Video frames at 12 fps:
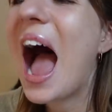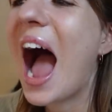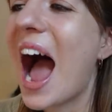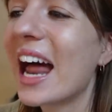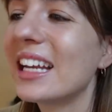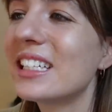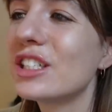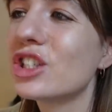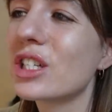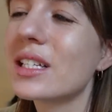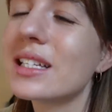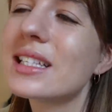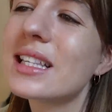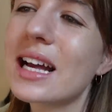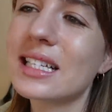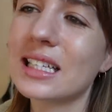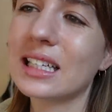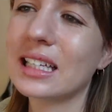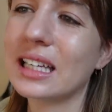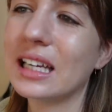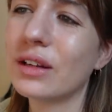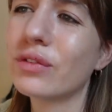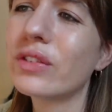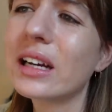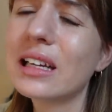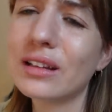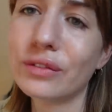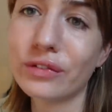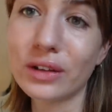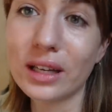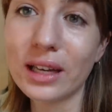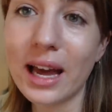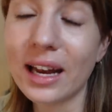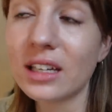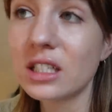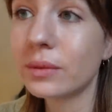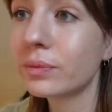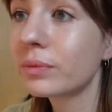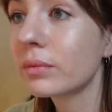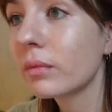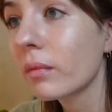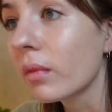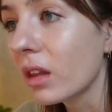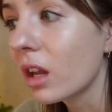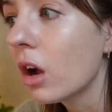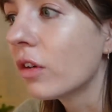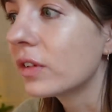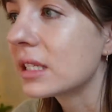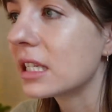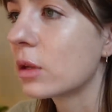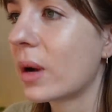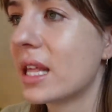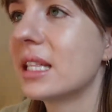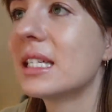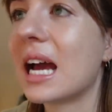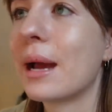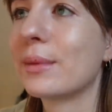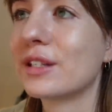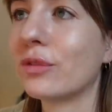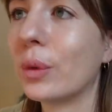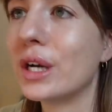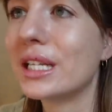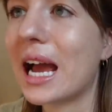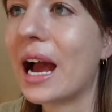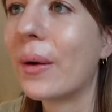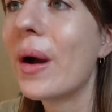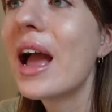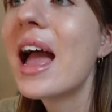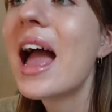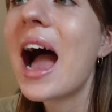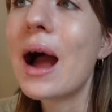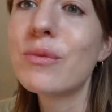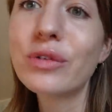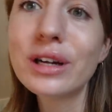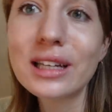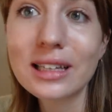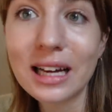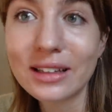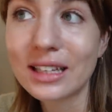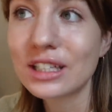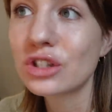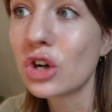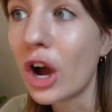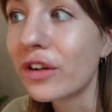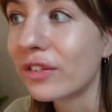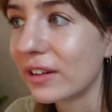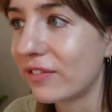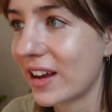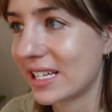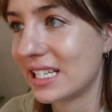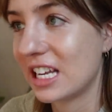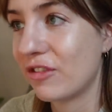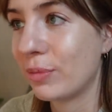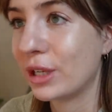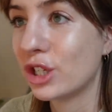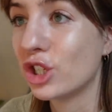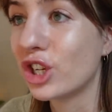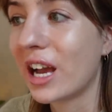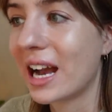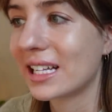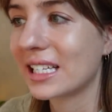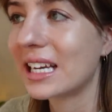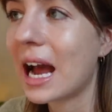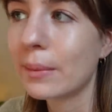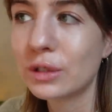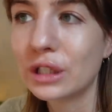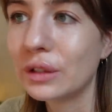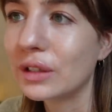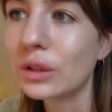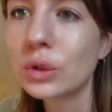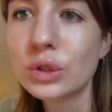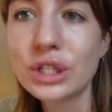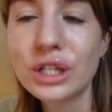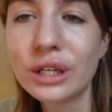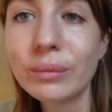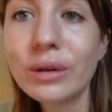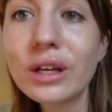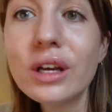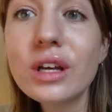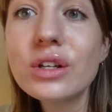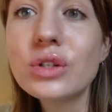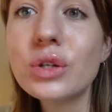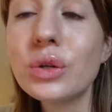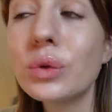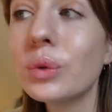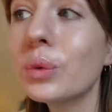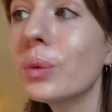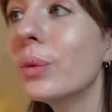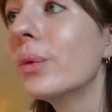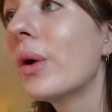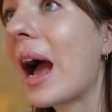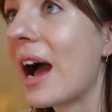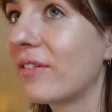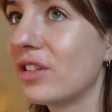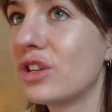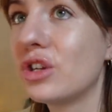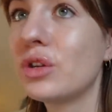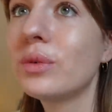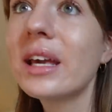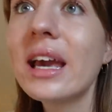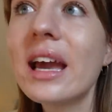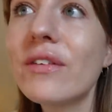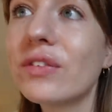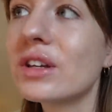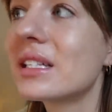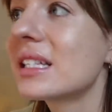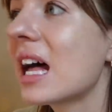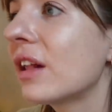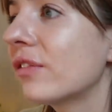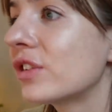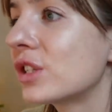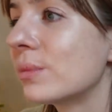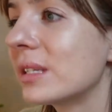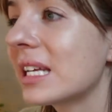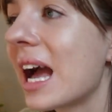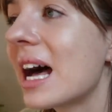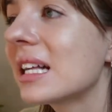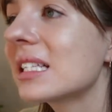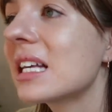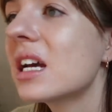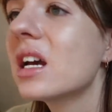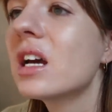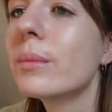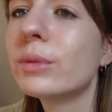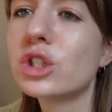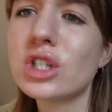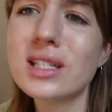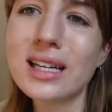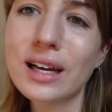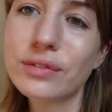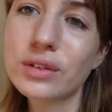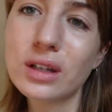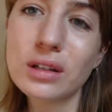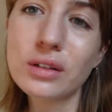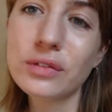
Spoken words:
and just aesthetically really lovely. And obviously the way that the timings have worked out, I'm really glad that it's not overly festive, because you guys can absolutely order them to have in the new year for yourself, for somebody else, but just to have a